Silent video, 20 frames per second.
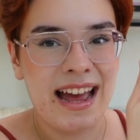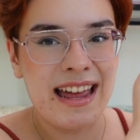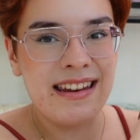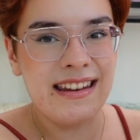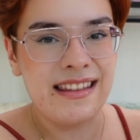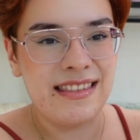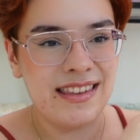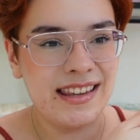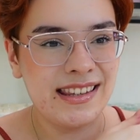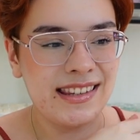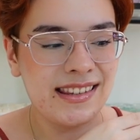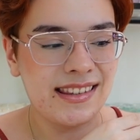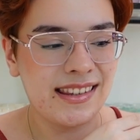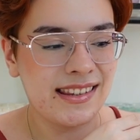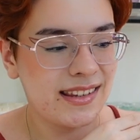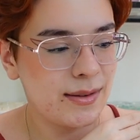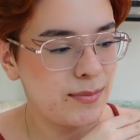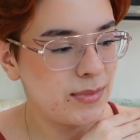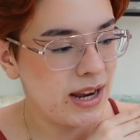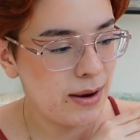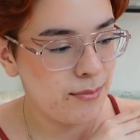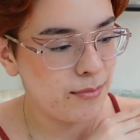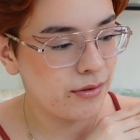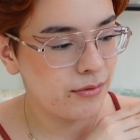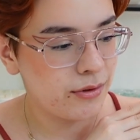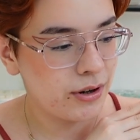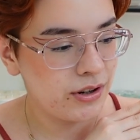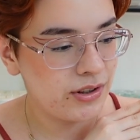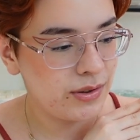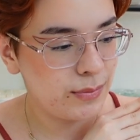and this is the September
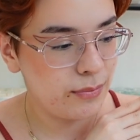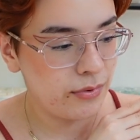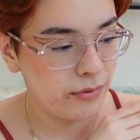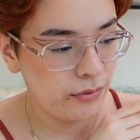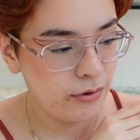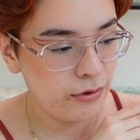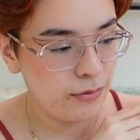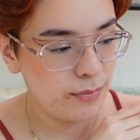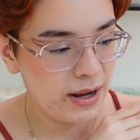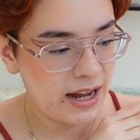Rose Brew